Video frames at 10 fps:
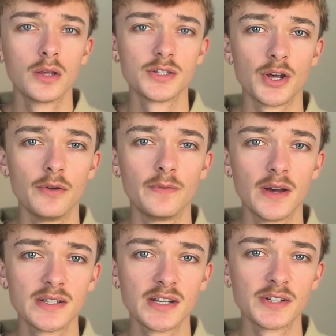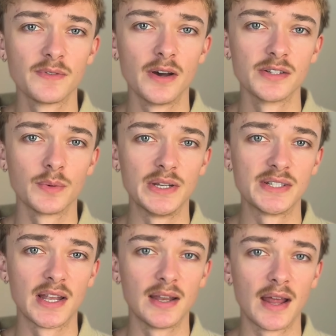So first things first, when you're
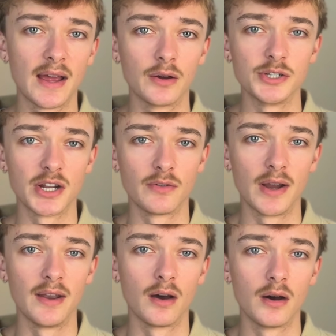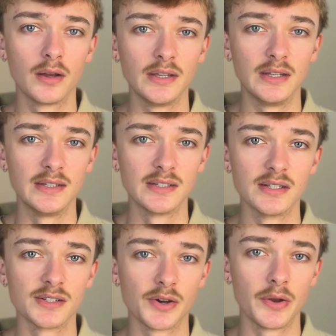selling AI generated art, you need to
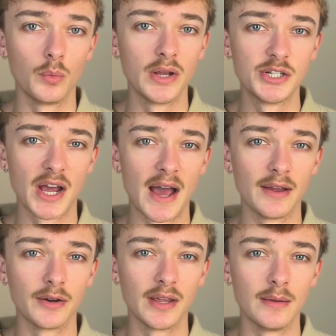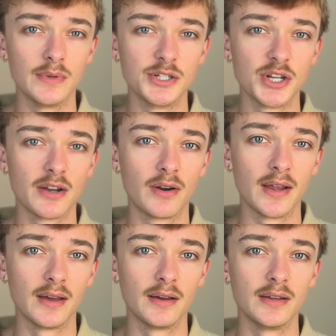decide which AI image
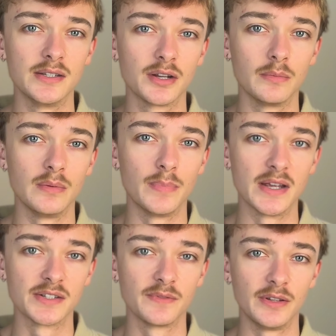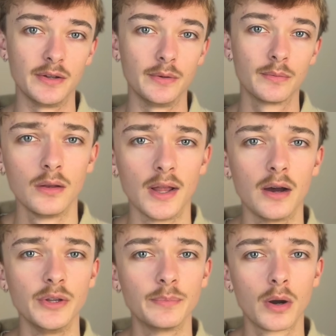generator is going to be best for you. Now,
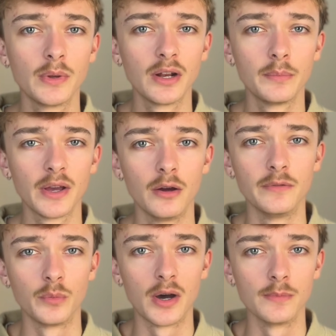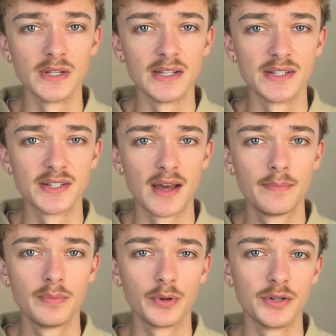you're probably going to be overwhelmed at this step
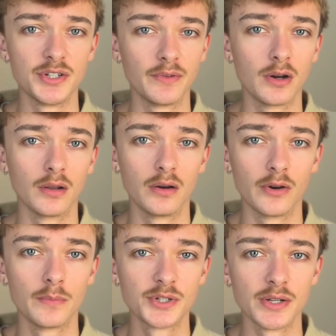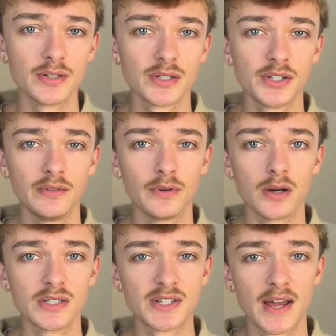because you've got a lot of options. You've got
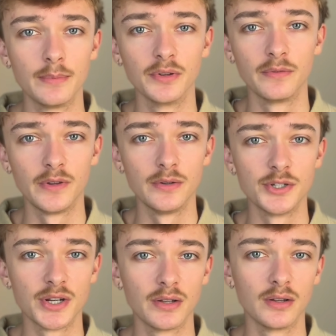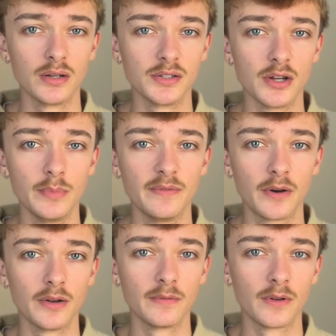Stable Diffusion, Adobe
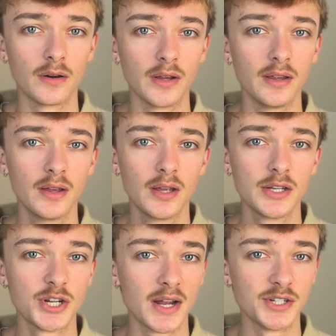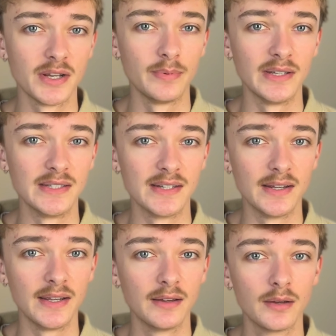Firefly,
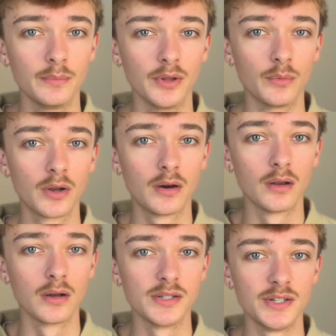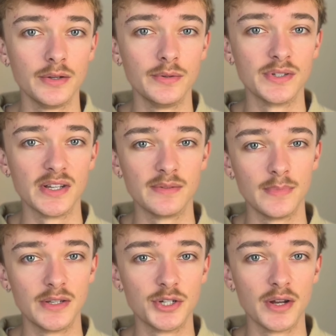ChatGPT, but the one I like to use is
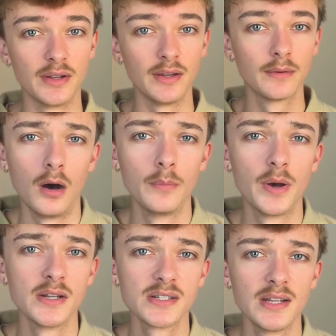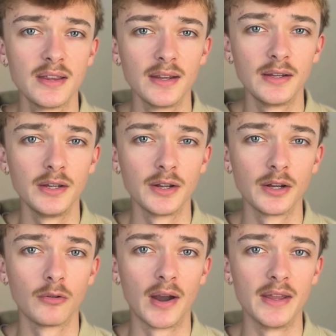Midjourney. I personally think you can
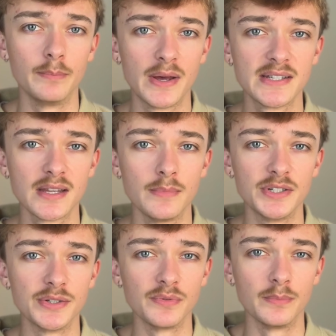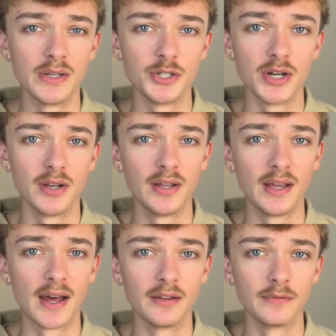create the best images with Midjourney,
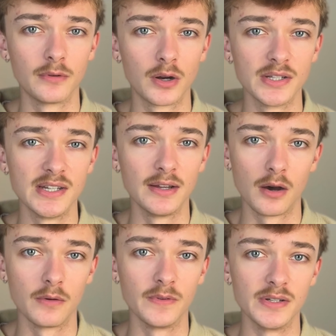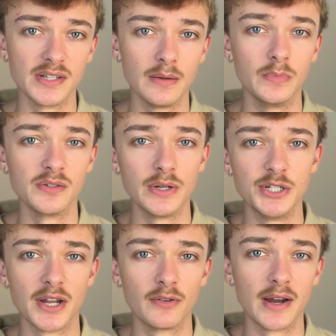and the variety it offers in between
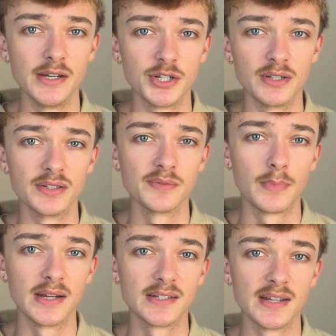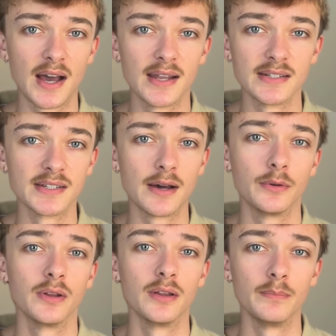generations makes it hands
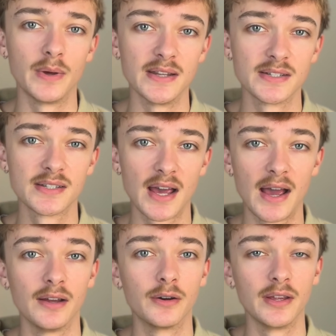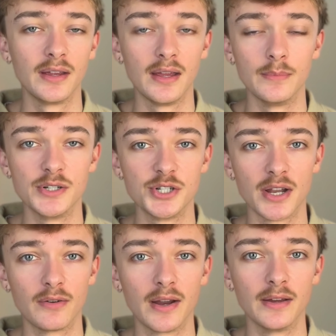down the best AI image
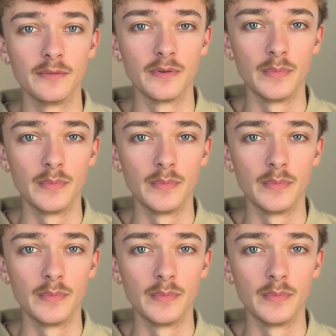generator for